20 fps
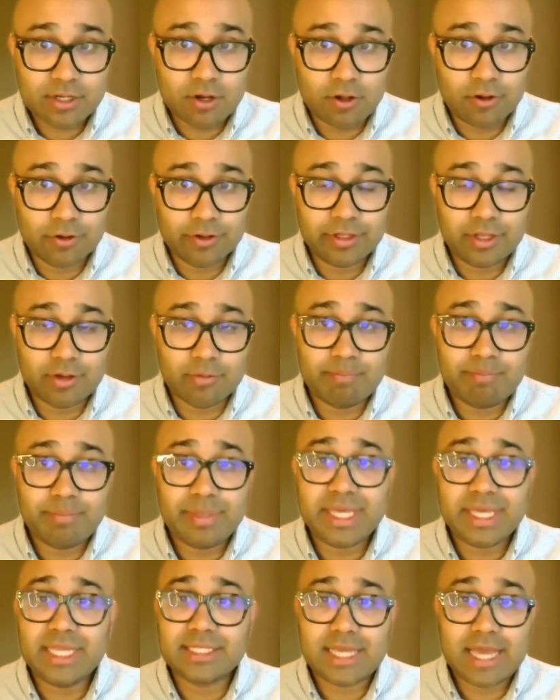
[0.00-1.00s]
called,
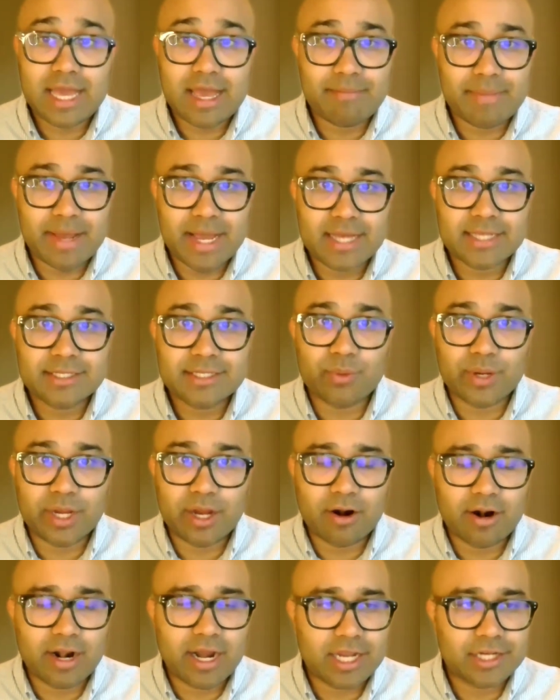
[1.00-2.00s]
Beat MS.
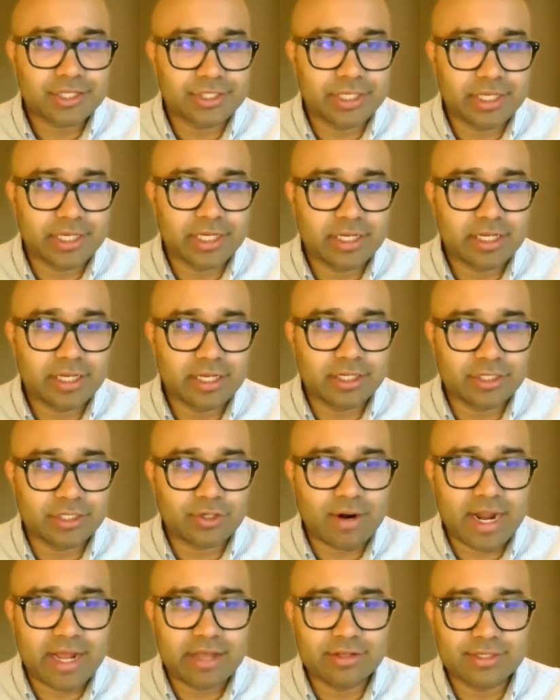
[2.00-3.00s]
We are actually a
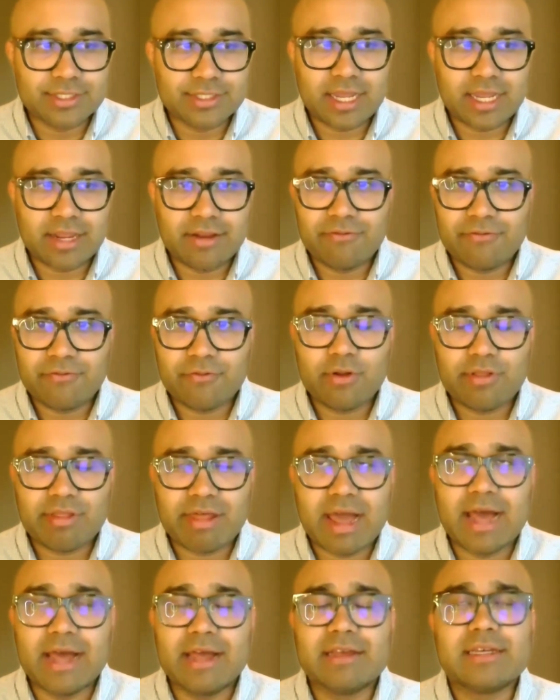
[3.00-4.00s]
trial site for
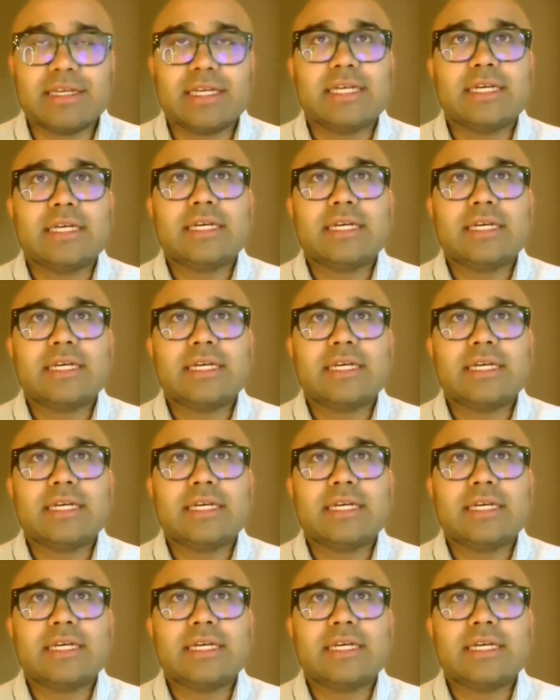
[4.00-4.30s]
that.